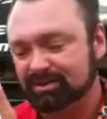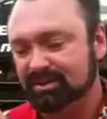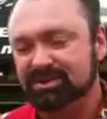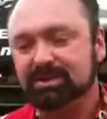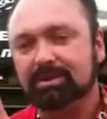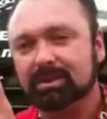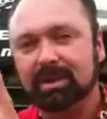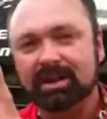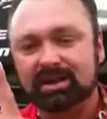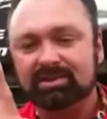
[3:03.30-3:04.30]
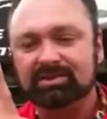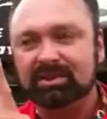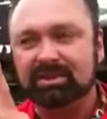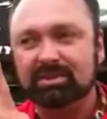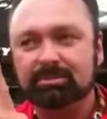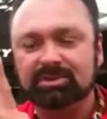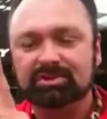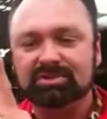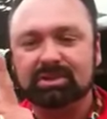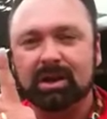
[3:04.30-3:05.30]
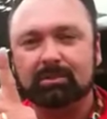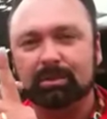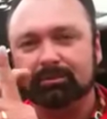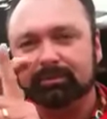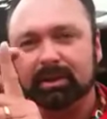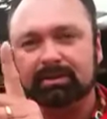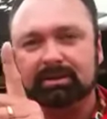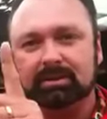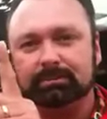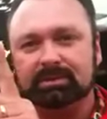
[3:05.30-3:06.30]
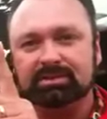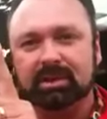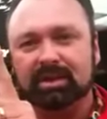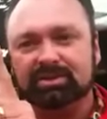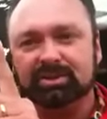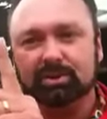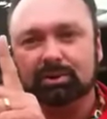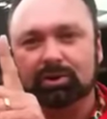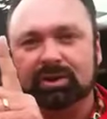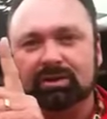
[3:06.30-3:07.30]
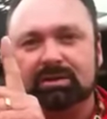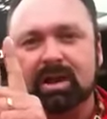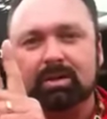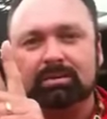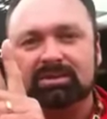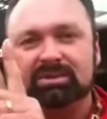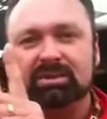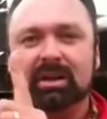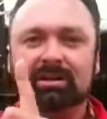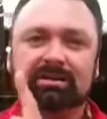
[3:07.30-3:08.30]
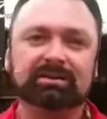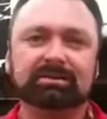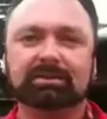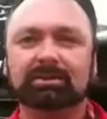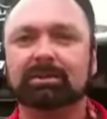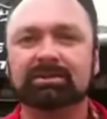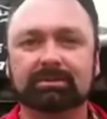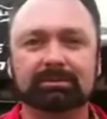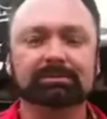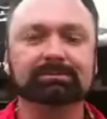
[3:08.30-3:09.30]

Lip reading: the selenite is, the image is not reflected up the sides. You're looking down the C-axis of the crystal.